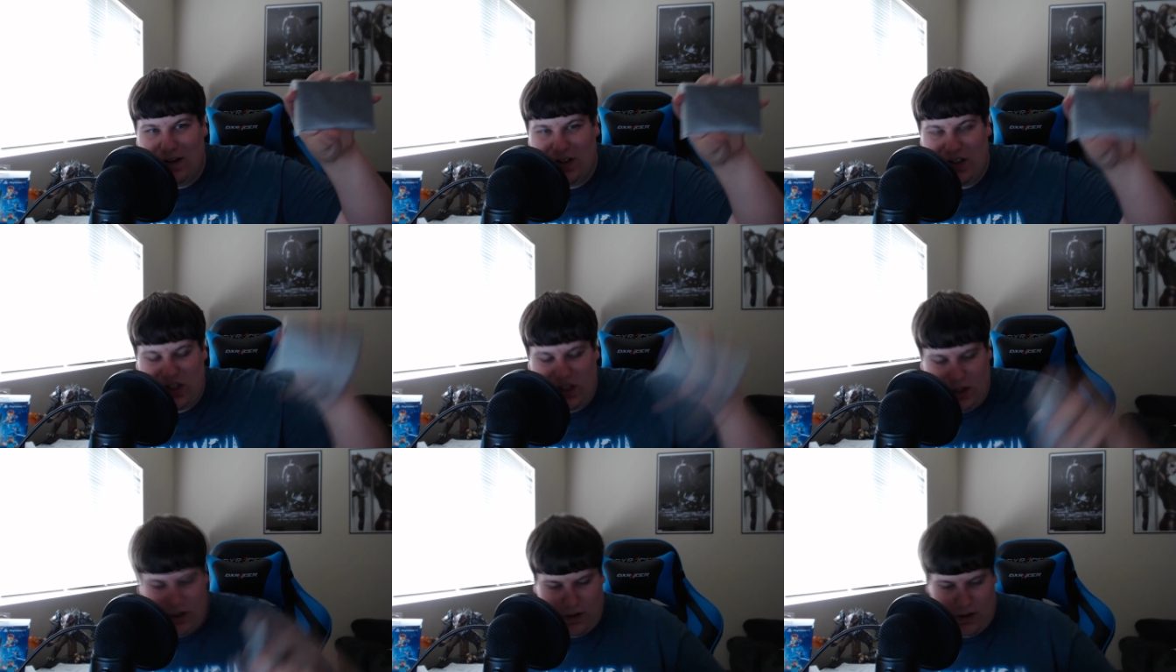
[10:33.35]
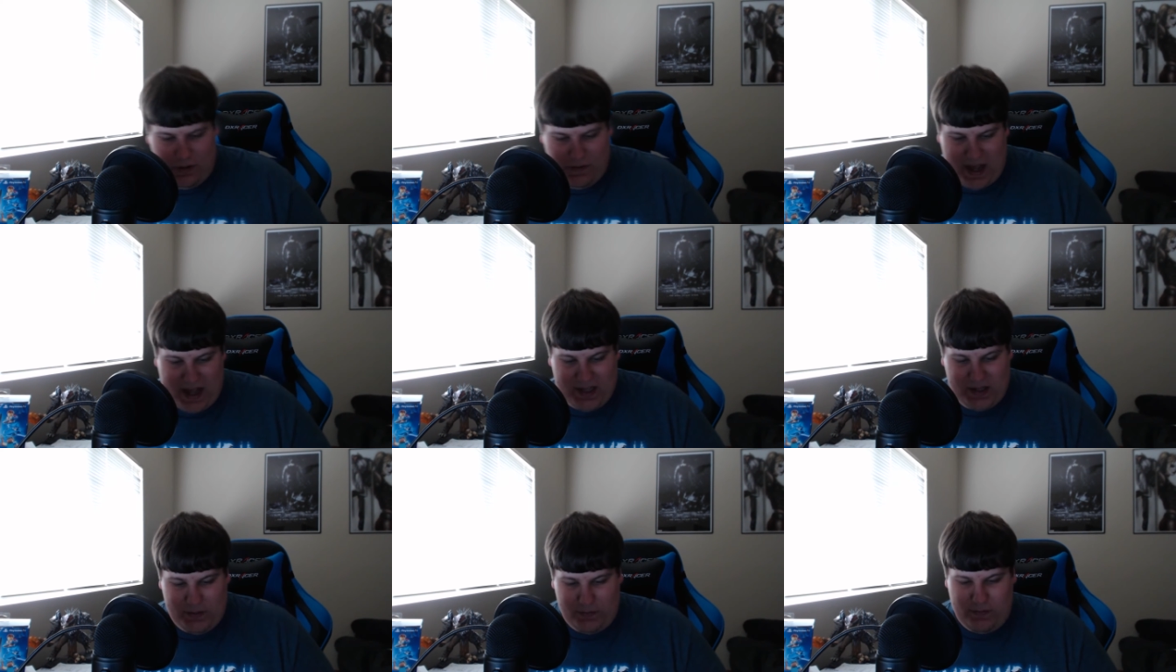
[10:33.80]
So
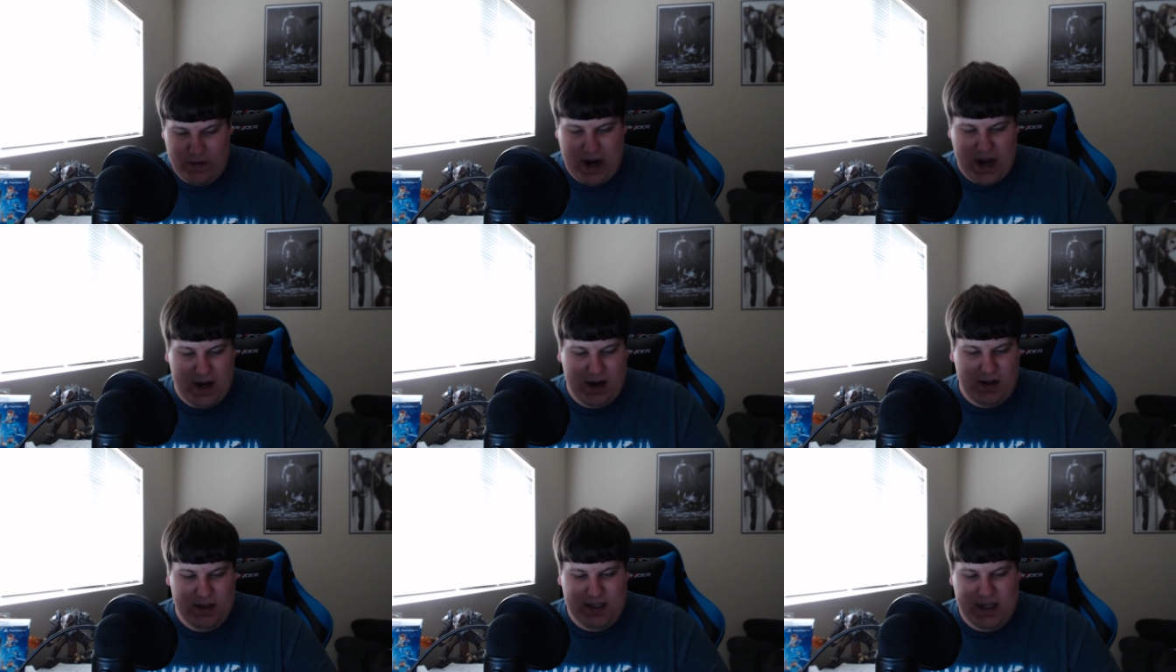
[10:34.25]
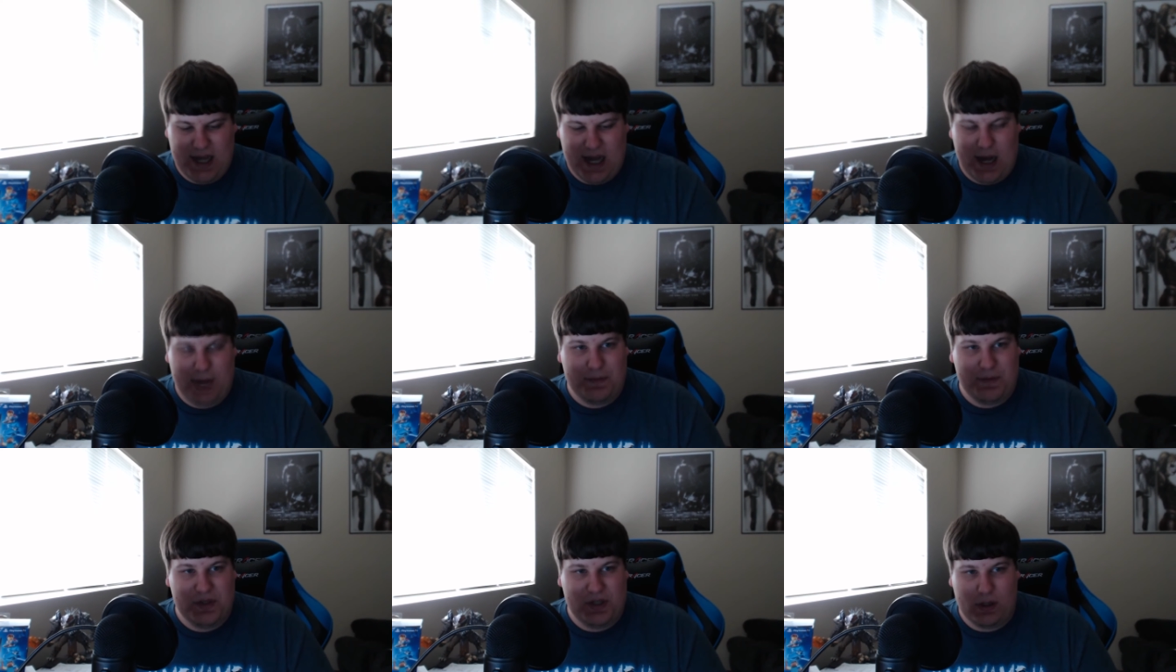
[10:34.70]
that's right on
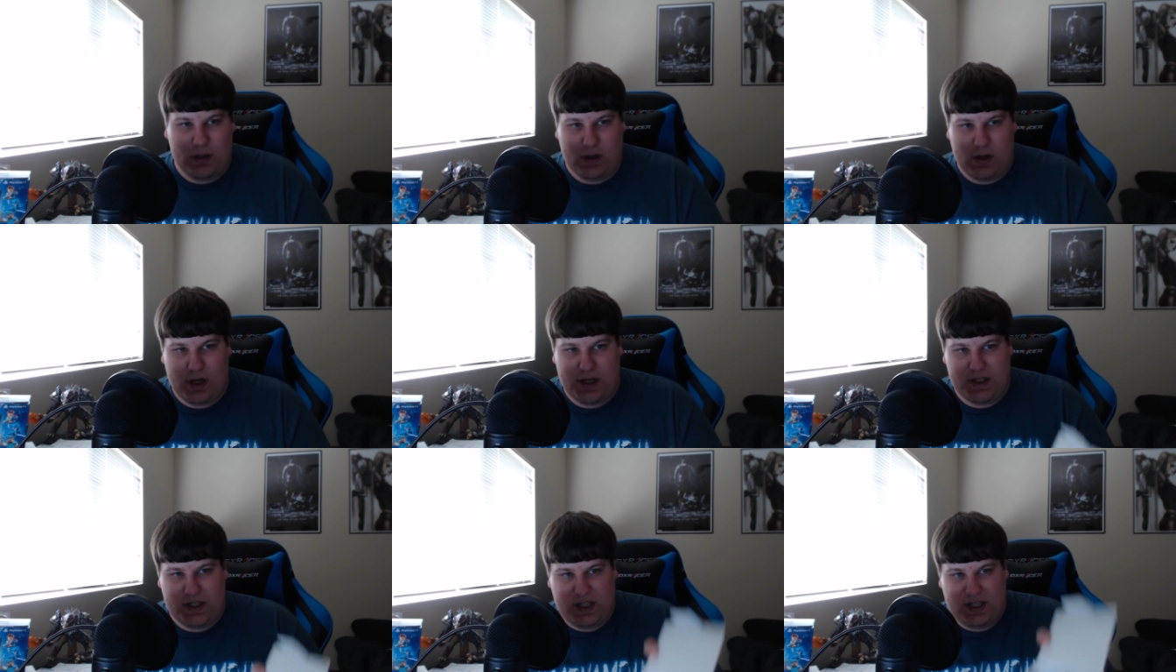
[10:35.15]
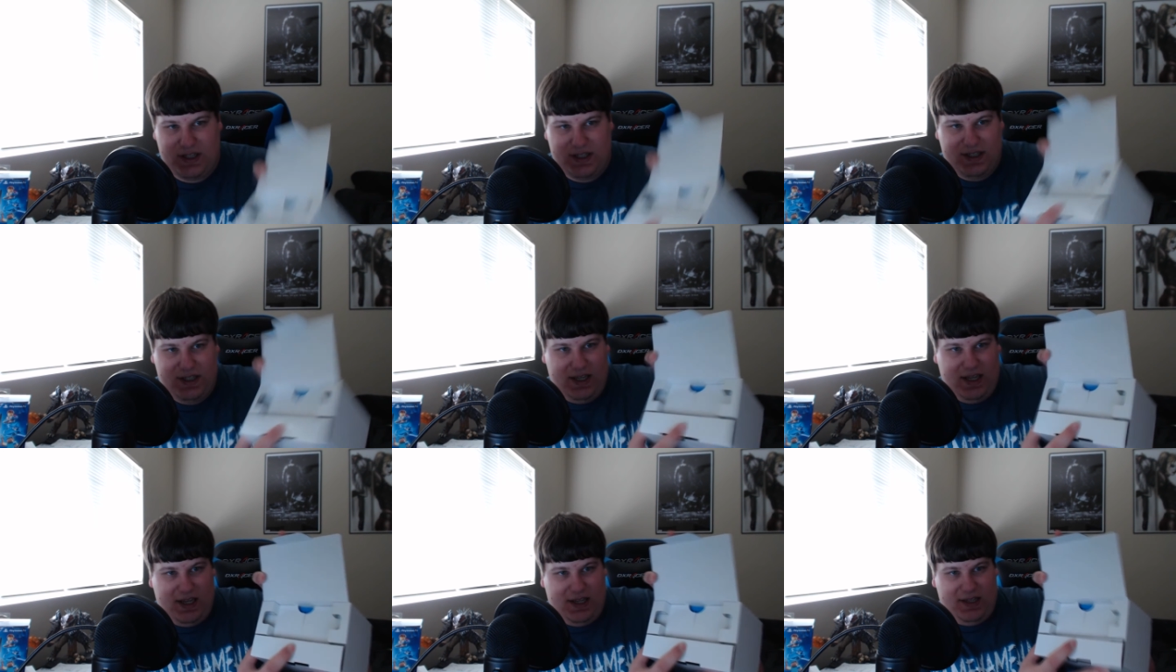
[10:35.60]
top. So as you can
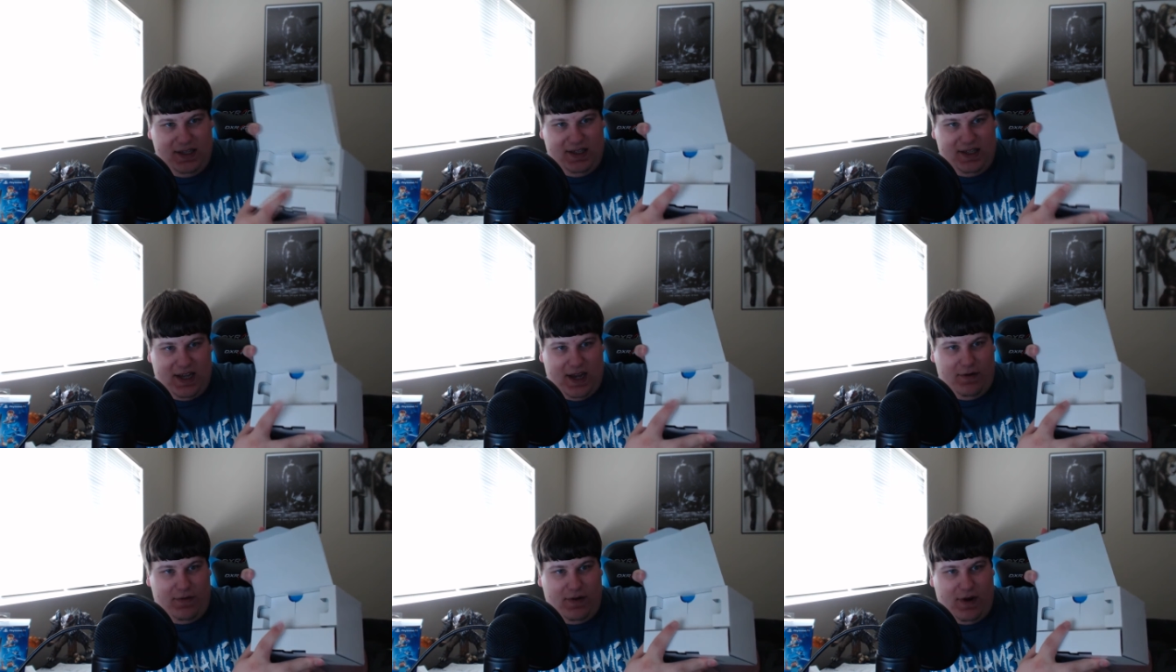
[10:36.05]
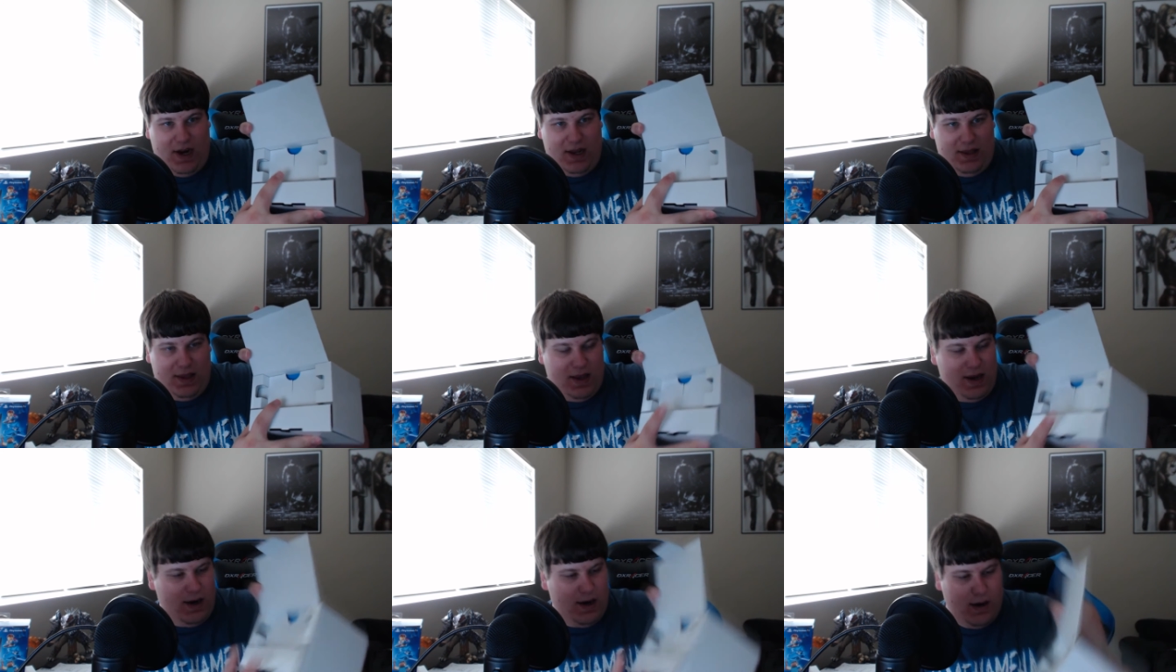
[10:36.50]
see, it's sat right
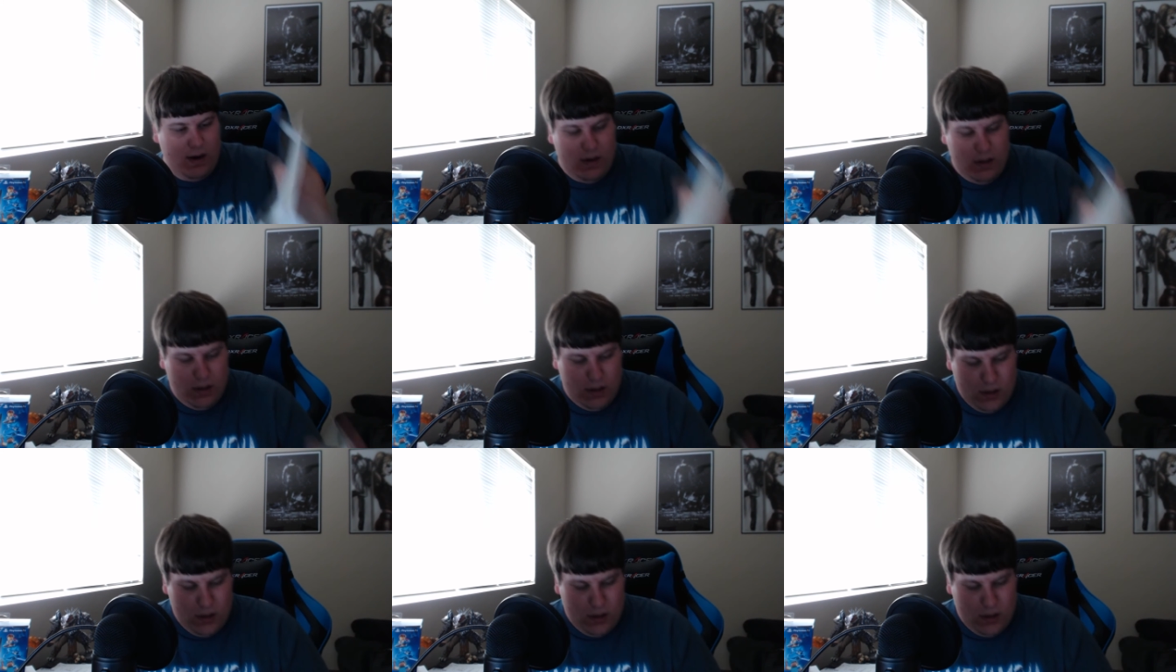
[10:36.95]
there.